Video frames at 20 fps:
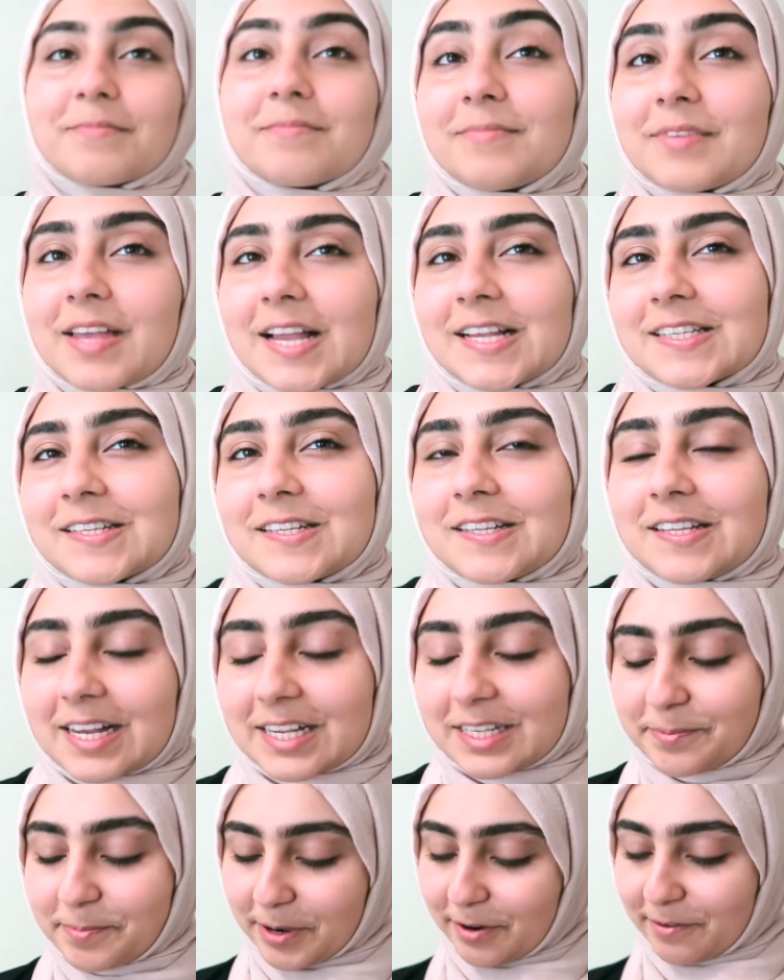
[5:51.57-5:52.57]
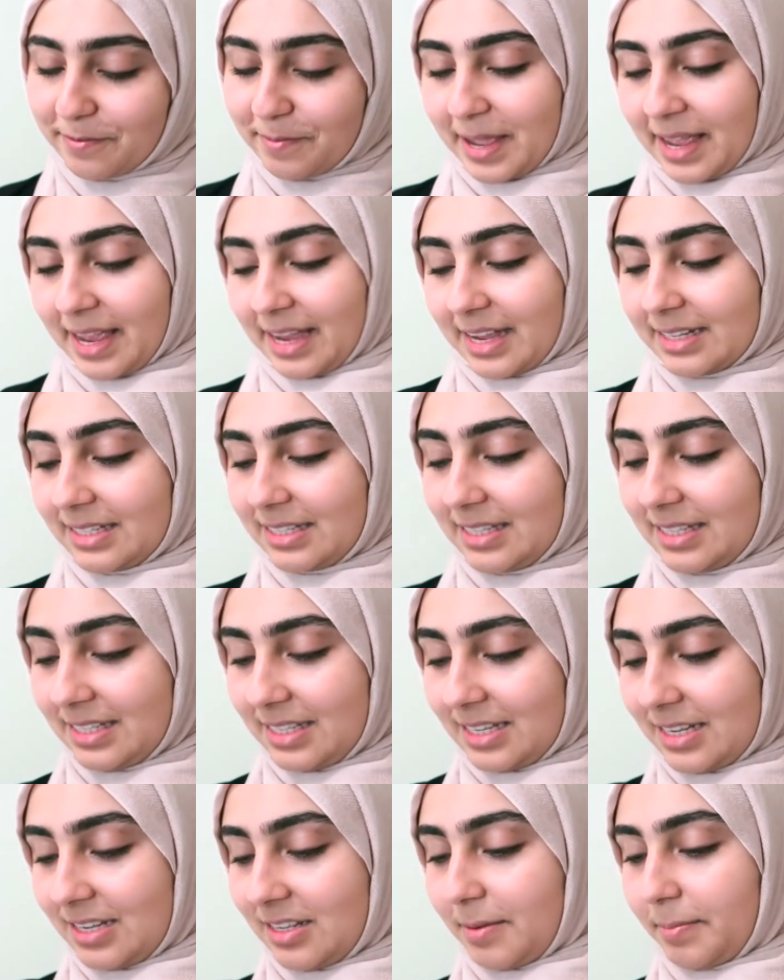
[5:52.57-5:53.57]
Okay, so the last pair of pants
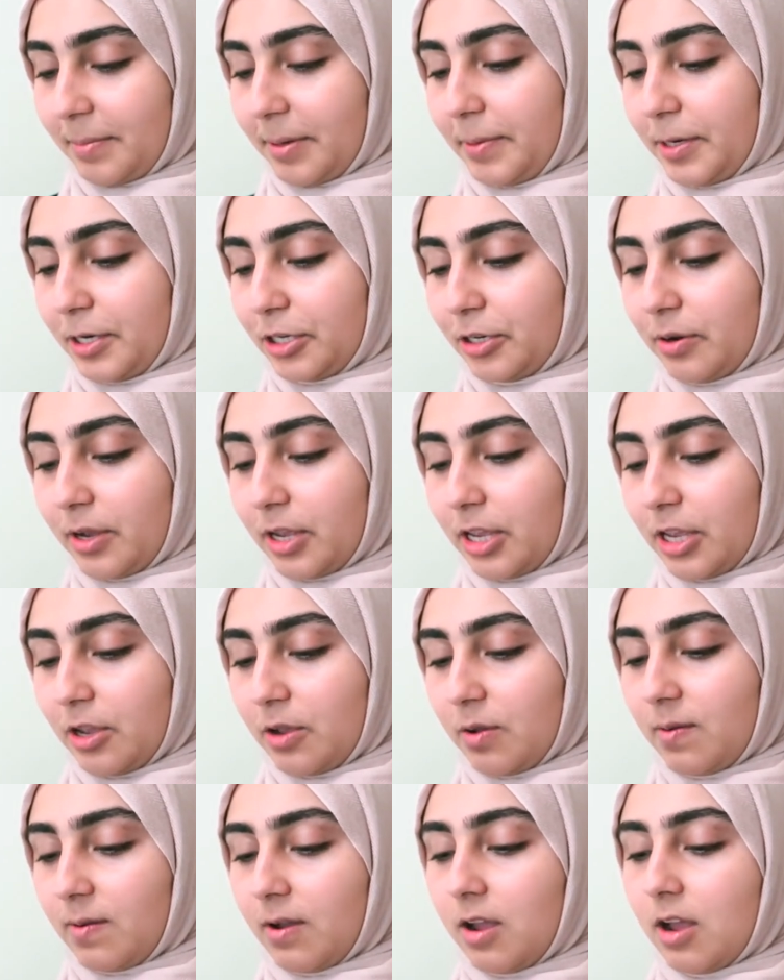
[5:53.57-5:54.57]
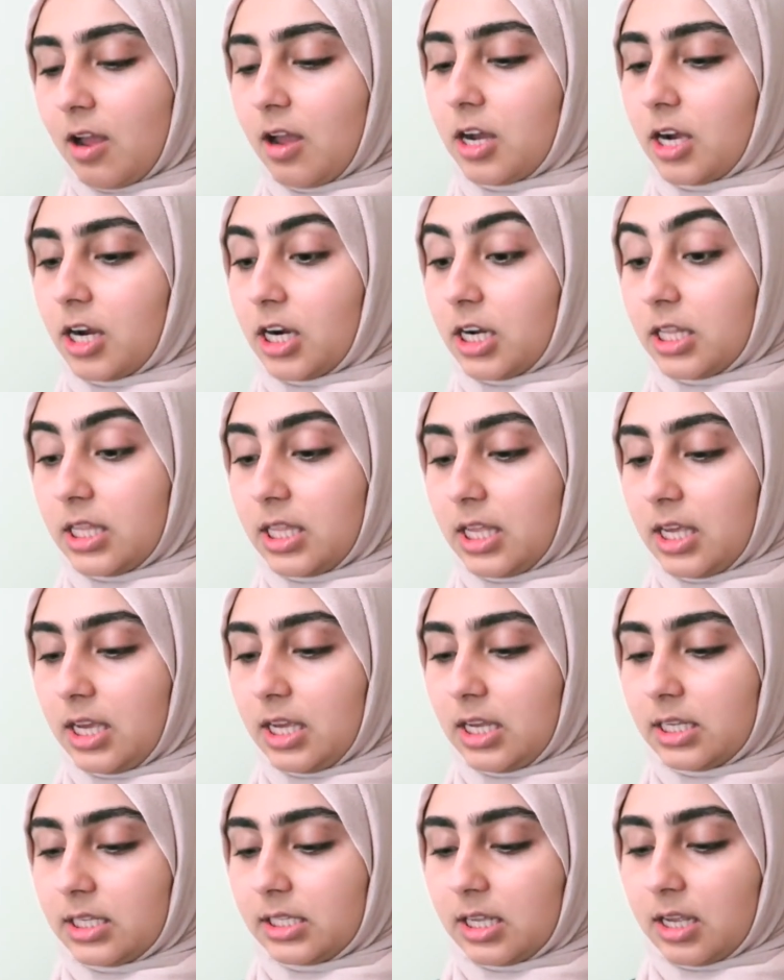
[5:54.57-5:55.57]
I'm gonna be showing you are
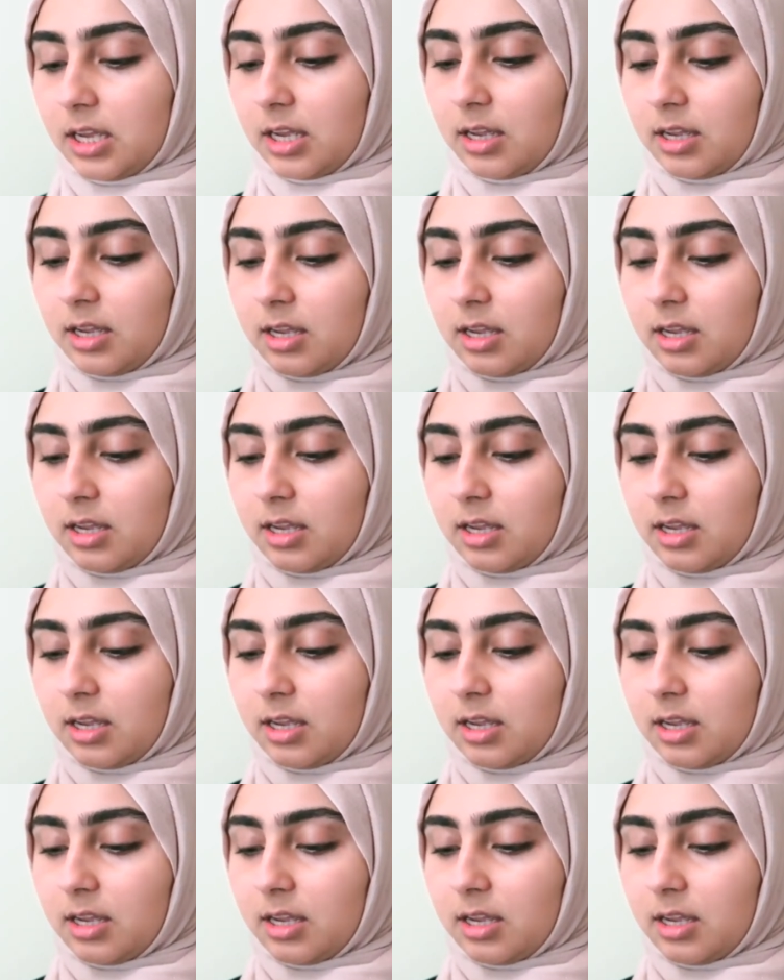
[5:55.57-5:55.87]
these,